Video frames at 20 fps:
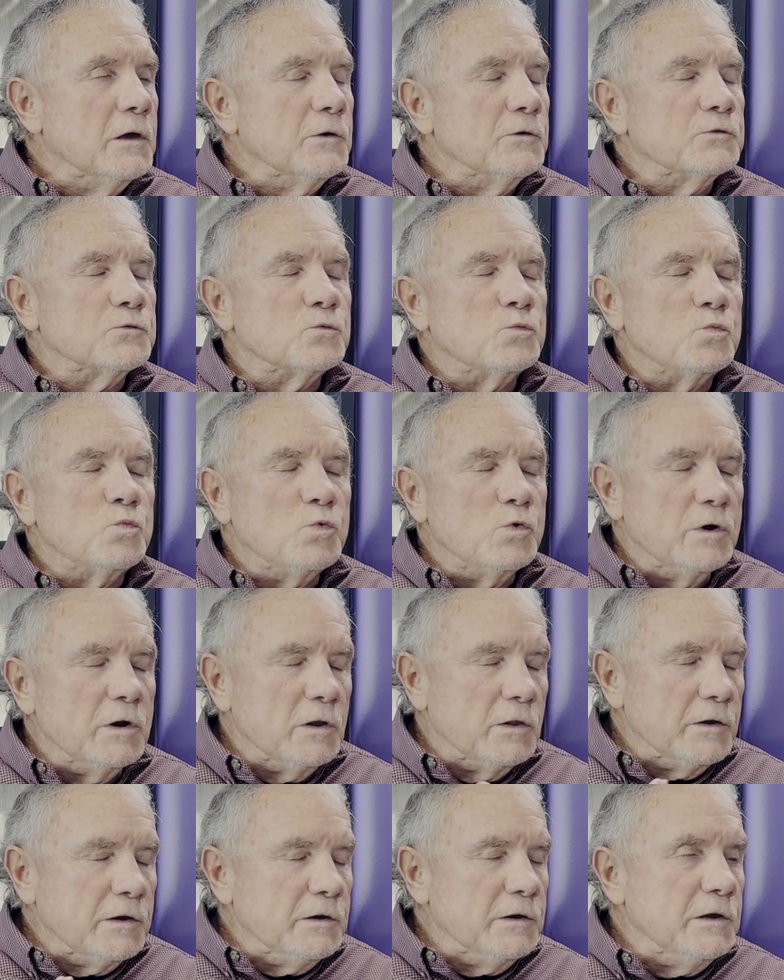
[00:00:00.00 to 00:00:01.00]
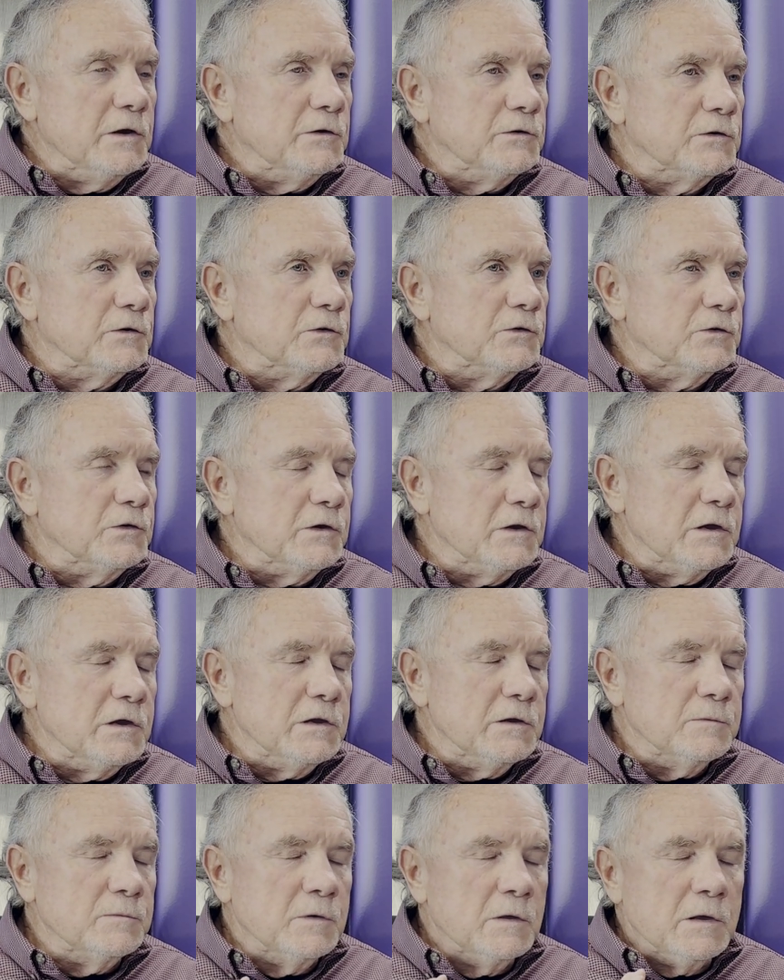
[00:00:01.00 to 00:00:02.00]
It was really neat to
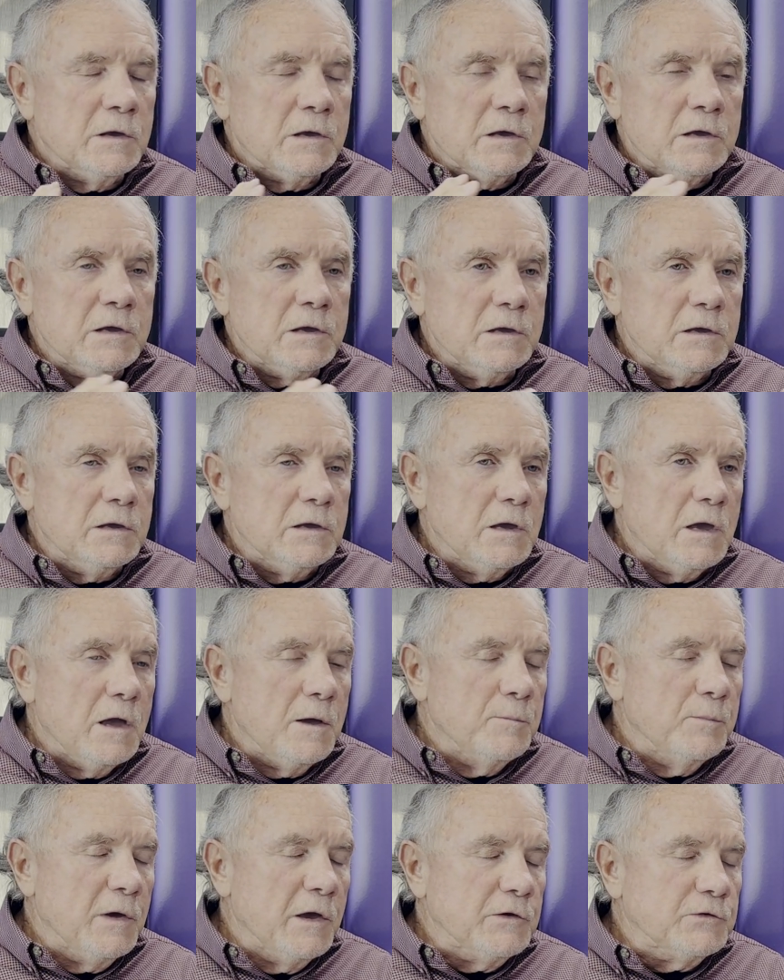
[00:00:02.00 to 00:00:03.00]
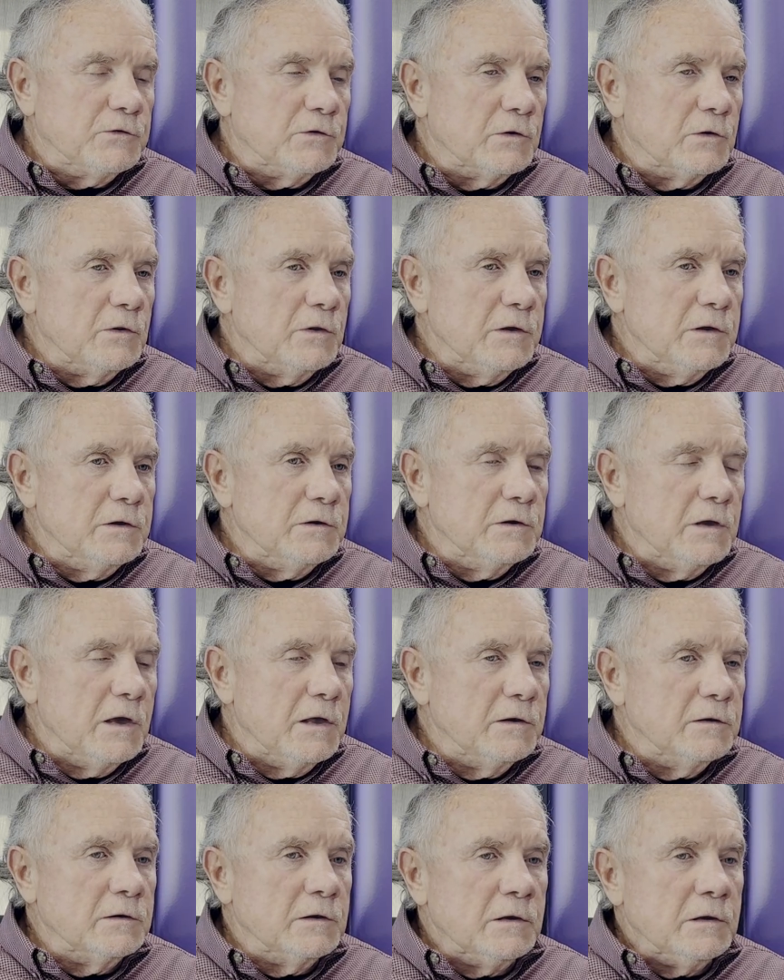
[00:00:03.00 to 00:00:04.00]
see. He basically
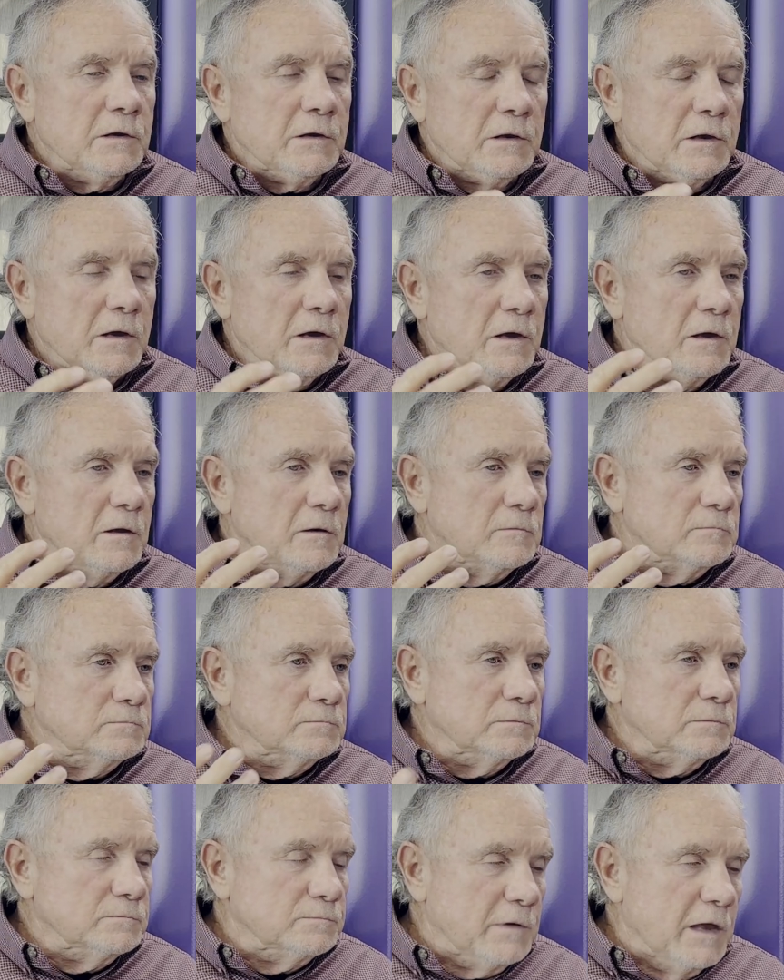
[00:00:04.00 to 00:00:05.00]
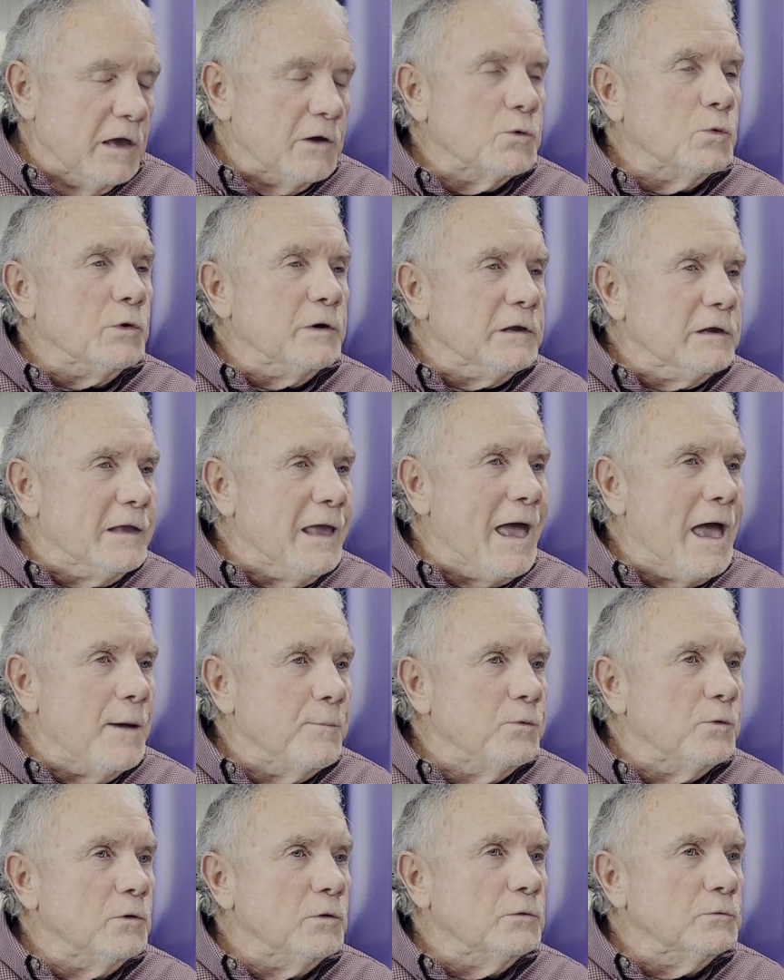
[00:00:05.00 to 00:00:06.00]
got equity
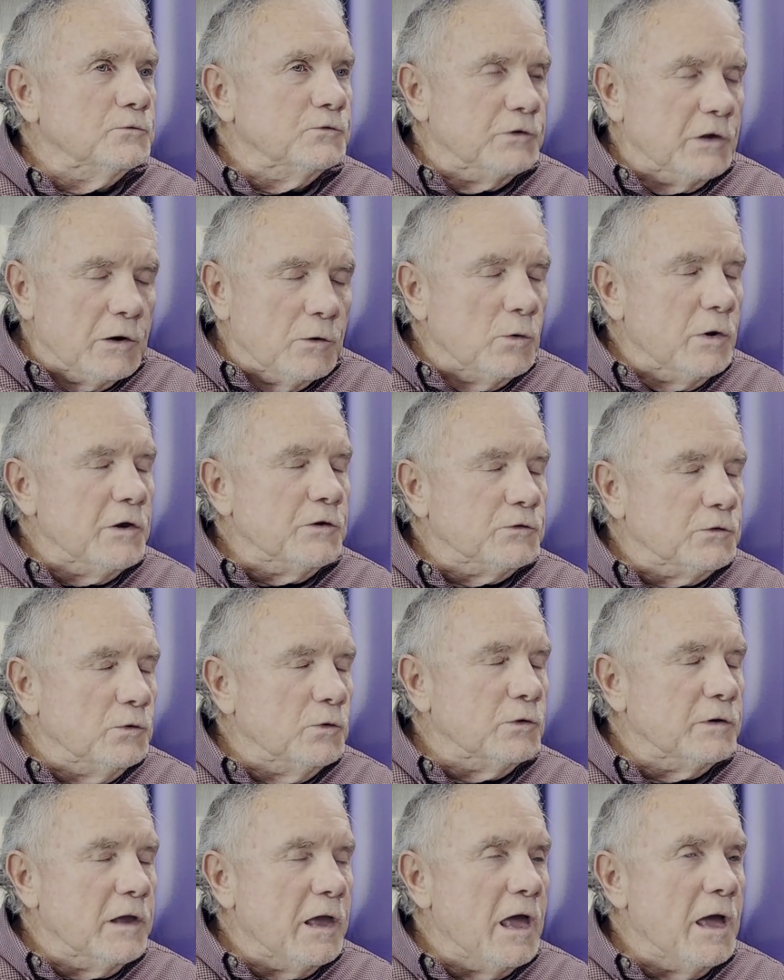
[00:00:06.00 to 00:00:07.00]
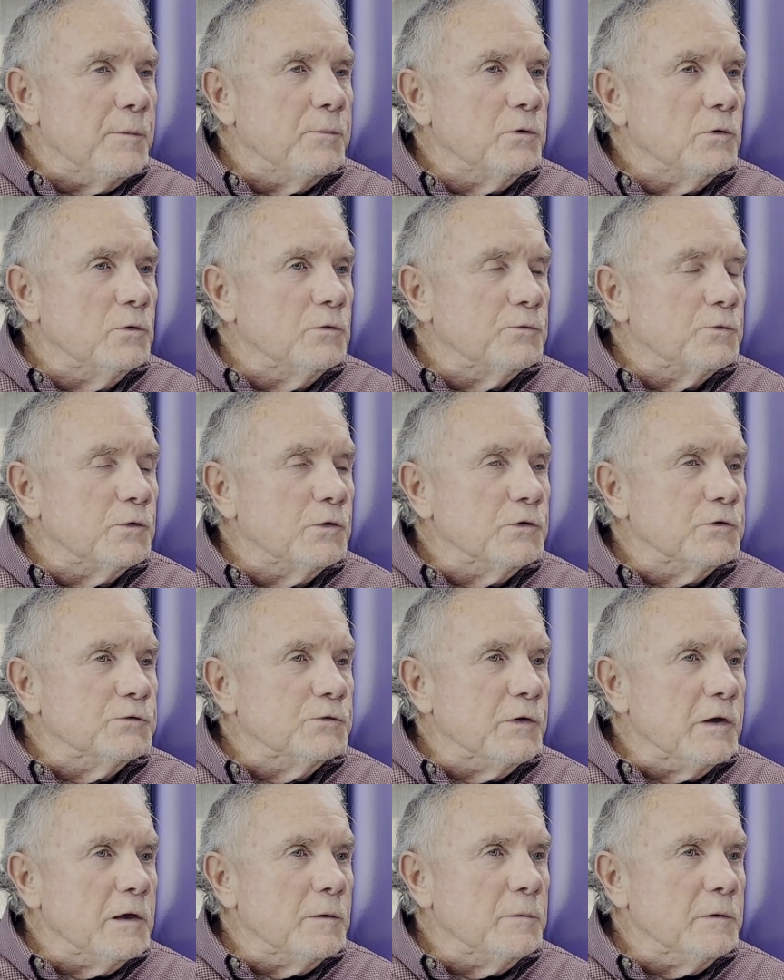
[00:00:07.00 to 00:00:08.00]
capital, generational capital for
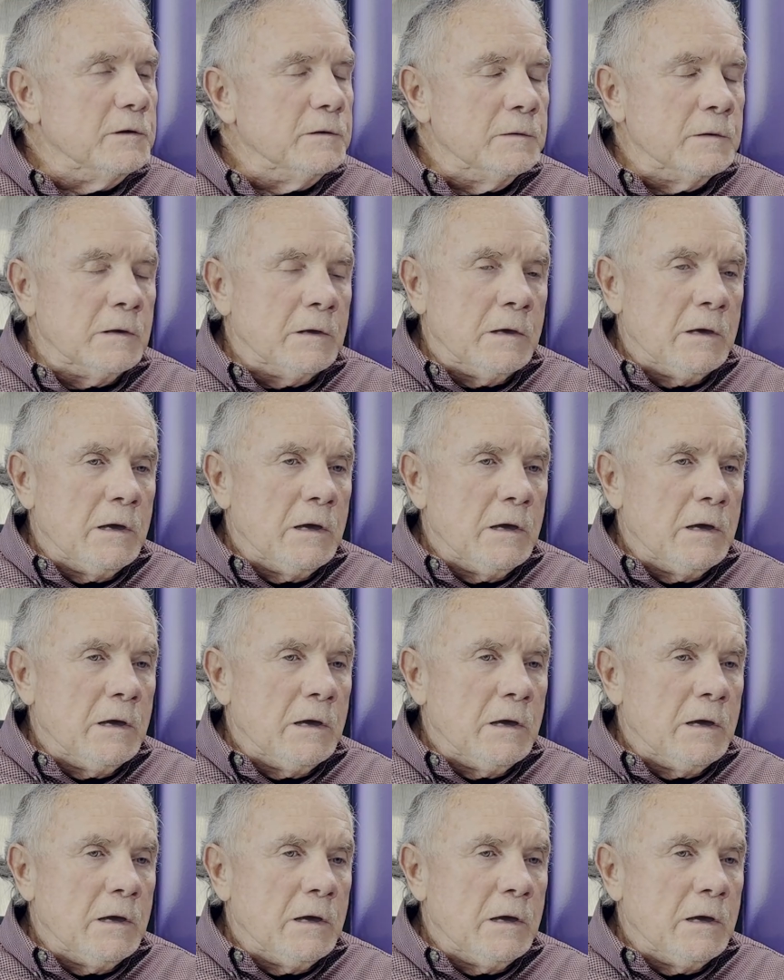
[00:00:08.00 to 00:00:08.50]
his family.